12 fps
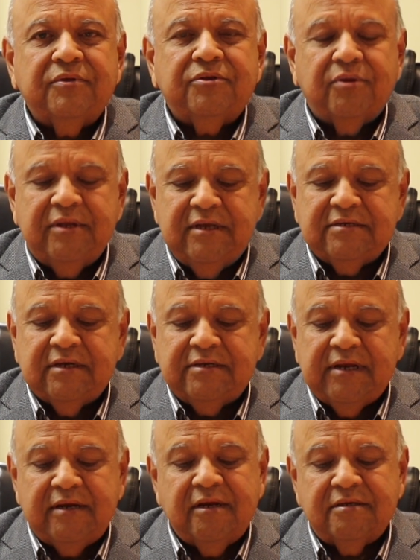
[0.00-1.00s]
So these are
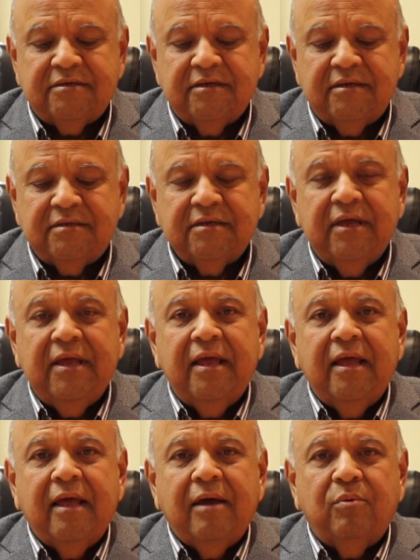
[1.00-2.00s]
tendencies
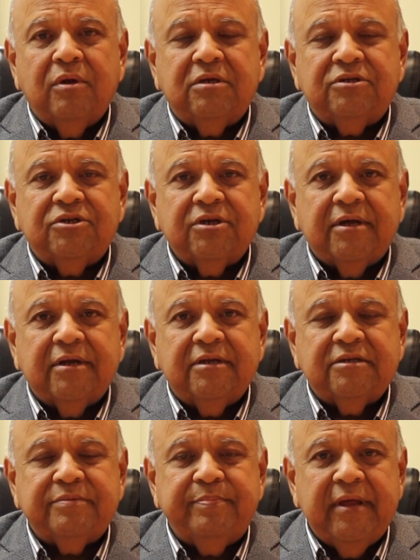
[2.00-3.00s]
which
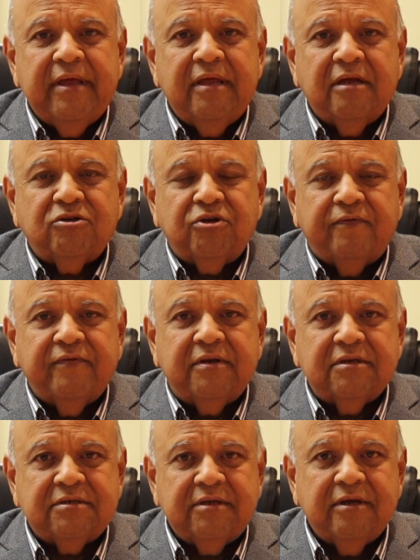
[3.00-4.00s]
display a
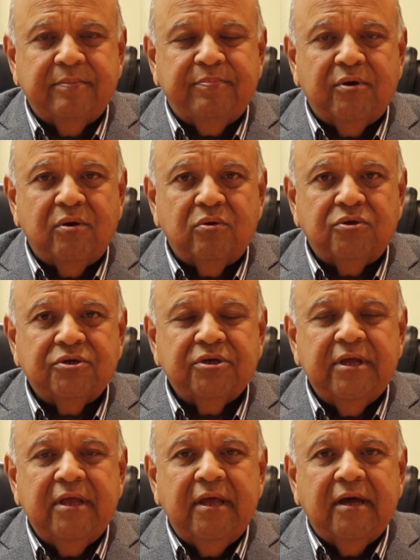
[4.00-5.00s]
chauvinistic approach,
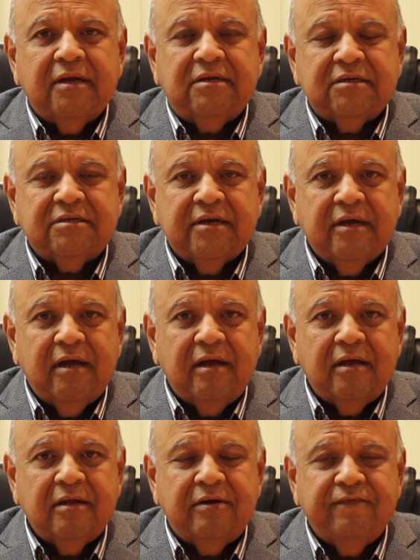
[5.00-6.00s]
a
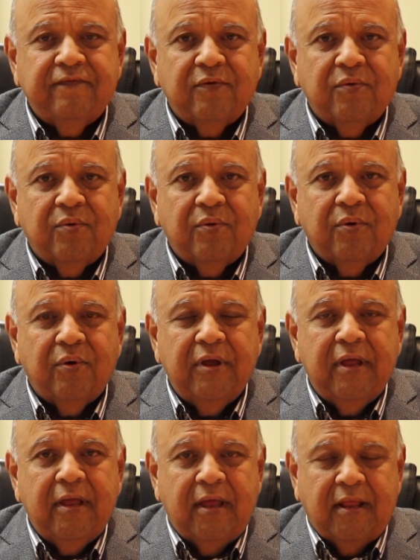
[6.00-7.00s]
disregard for
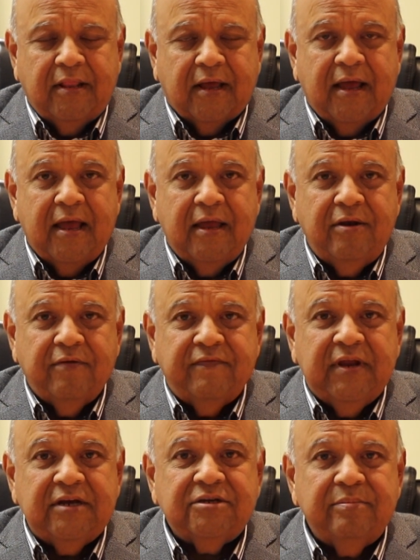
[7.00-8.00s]
the kind of
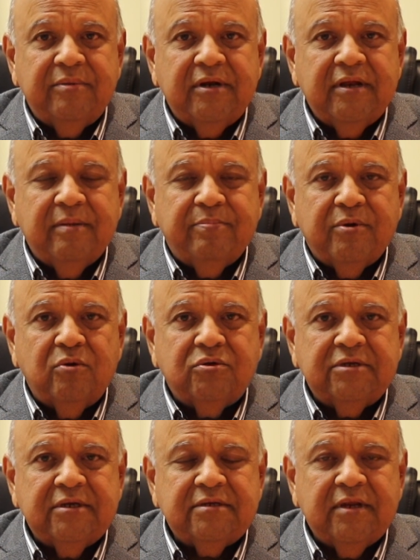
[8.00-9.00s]
nation-building
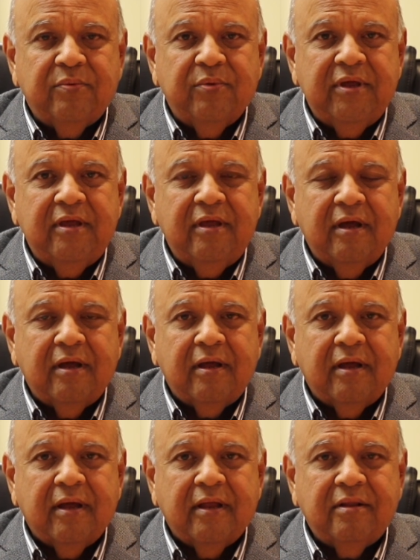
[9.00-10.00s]
process that we
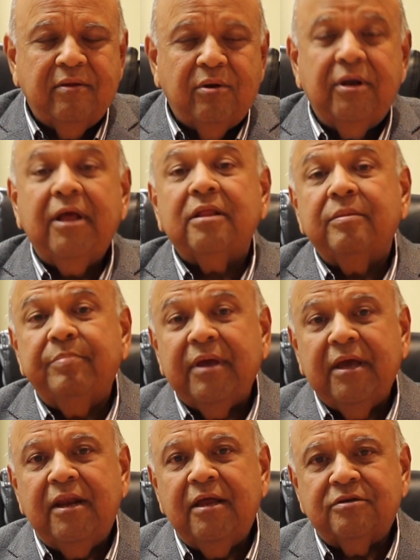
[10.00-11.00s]
are only at the
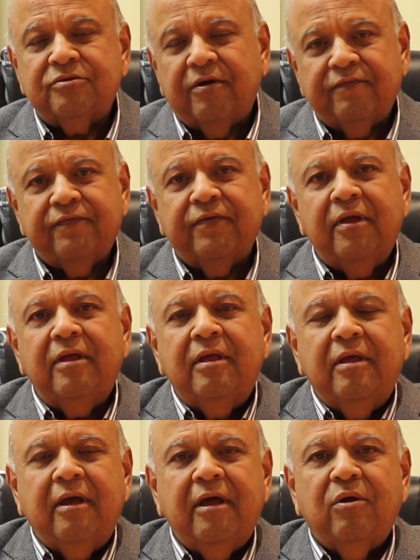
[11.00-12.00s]
beginnings of
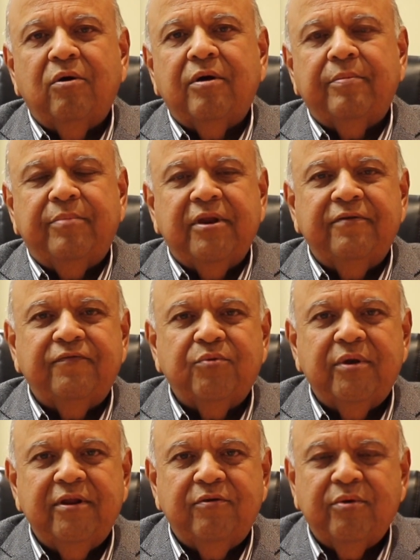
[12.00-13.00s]
in our brief
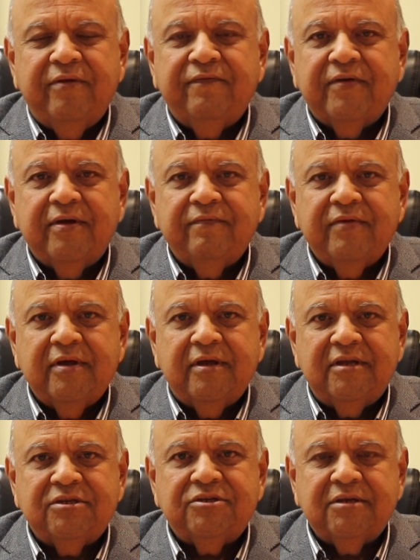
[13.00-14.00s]
25-year
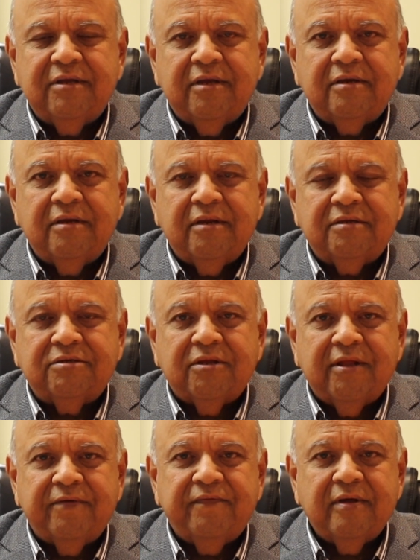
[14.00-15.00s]
history in
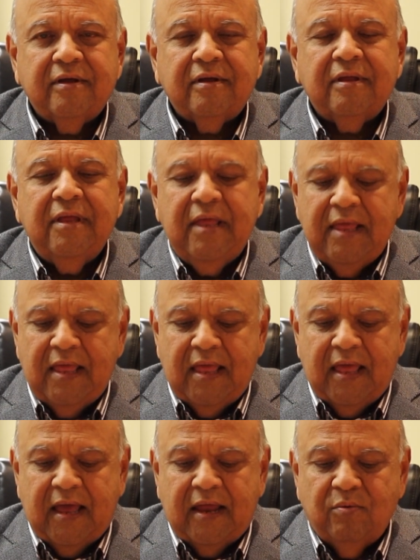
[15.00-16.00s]
South Africa,
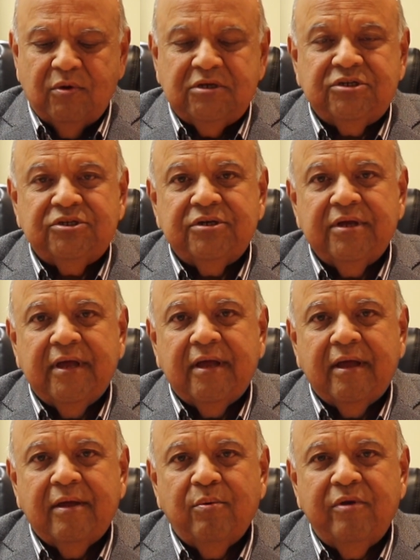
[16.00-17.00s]
and which
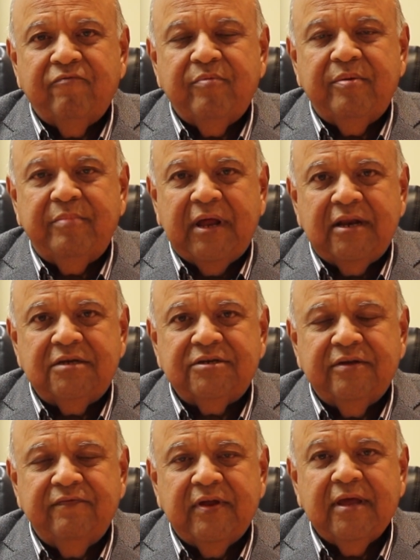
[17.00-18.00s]
we've been
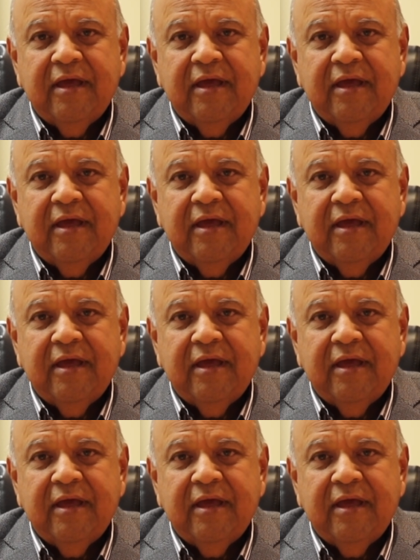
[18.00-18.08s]
managing very